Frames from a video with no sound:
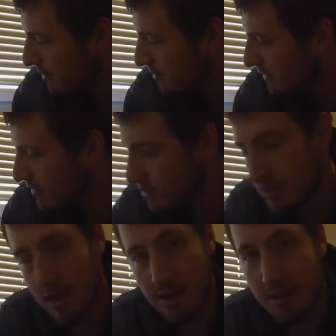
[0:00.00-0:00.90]
if there's
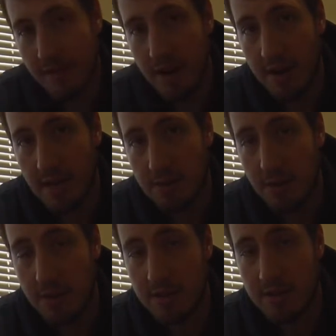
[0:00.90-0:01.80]
not enough hiding
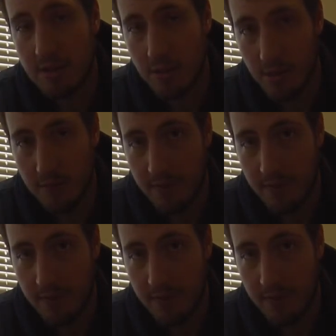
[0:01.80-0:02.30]
spots, or if